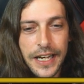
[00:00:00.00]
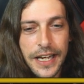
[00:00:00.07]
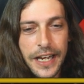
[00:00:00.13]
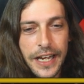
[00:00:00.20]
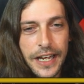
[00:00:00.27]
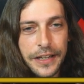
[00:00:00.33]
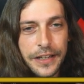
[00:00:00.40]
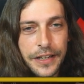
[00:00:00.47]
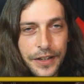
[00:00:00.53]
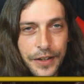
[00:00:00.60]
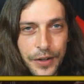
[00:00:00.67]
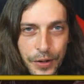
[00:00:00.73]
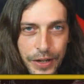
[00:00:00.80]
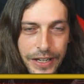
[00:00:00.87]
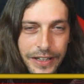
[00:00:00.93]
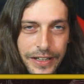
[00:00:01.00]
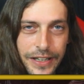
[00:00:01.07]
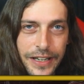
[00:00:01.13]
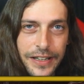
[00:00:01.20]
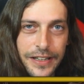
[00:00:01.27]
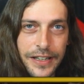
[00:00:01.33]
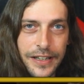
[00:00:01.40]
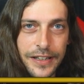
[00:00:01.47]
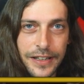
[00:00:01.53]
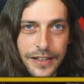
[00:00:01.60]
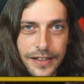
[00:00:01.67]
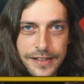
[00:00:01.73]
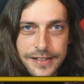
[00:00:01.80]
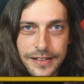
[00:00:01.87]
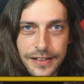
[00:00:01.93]
you know, it
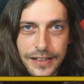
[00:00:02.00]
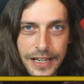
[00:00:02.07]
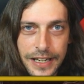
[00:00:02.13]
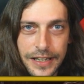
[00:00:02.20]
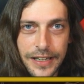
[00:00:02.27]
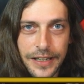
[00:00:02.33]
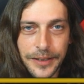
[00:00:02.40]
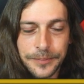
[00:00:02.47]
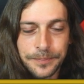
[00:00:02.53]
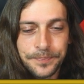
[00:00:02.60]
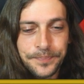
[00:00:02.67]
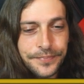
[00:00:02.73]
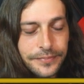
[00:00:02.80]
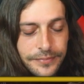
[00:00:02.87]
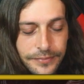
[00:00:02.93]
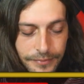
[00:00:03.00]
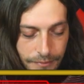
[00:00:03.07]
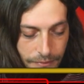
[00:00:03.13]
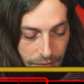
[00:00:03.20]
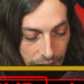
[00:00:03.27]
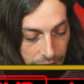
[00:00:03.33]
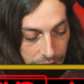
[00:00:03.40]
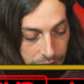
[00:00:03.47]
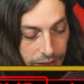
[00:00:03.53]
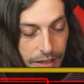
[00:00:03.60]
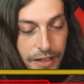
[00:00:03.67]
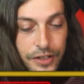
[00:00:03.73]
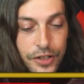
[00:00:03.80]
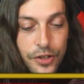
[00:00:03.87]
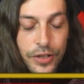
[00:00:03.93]
is leaning. And
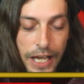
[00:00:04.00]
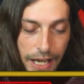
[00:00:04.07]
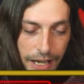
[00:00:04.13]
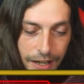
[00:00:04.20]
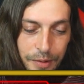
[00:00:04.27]
again, you can